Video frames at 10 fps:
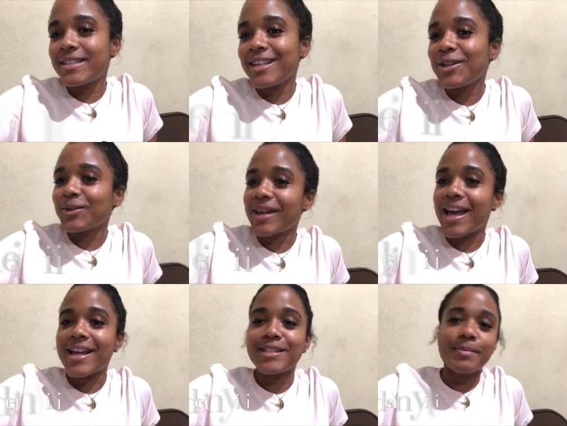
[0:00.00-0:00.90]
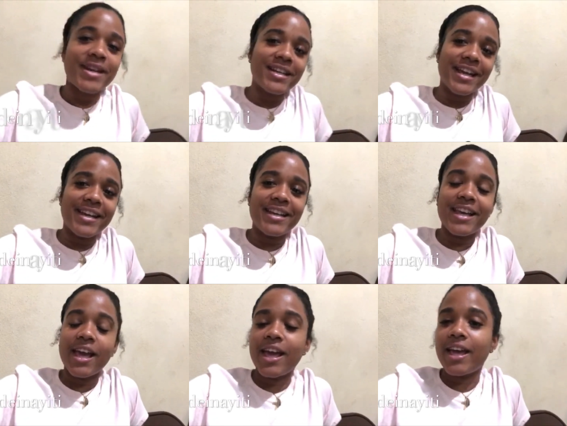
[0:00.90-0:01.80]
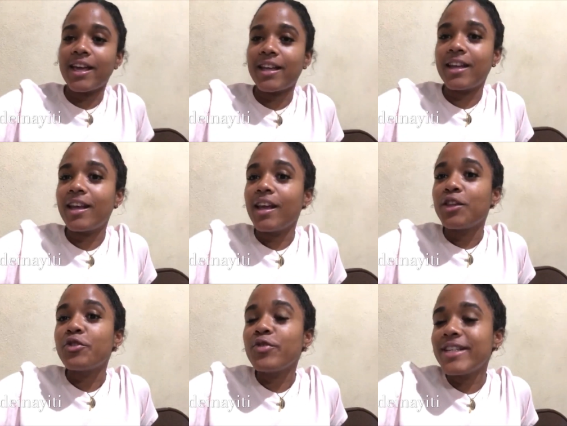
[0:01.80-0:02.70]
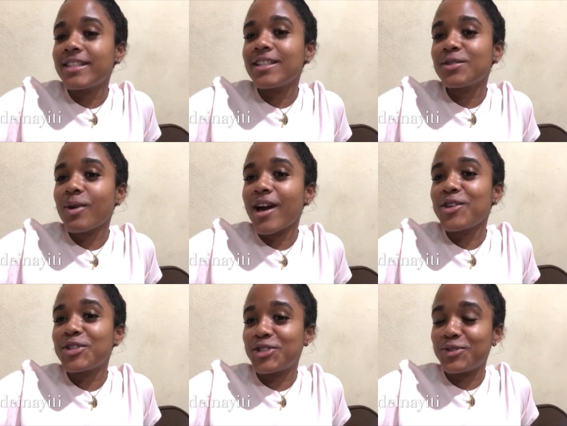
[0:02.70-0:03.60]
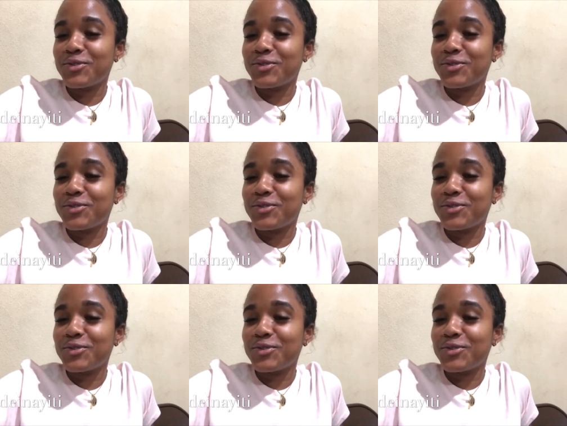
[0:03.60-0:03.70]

known as in Haiti, and the reasons why you should